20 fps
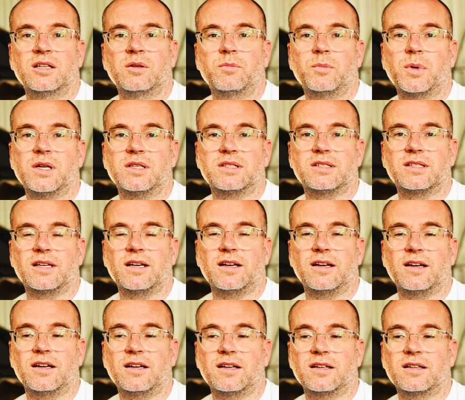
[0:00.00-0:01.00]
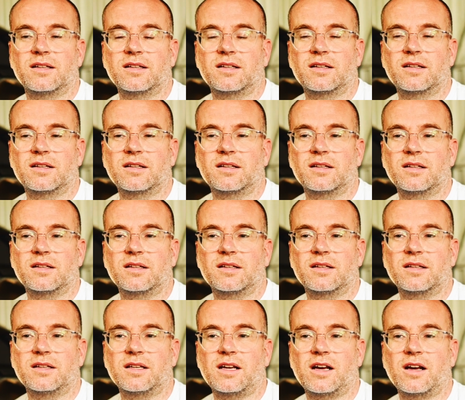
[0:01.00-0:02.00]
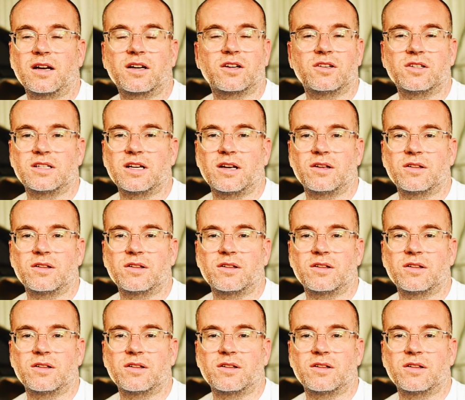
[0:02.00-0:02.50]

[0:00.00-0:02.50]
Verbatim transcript: But uh, yeah, I couldn't tell.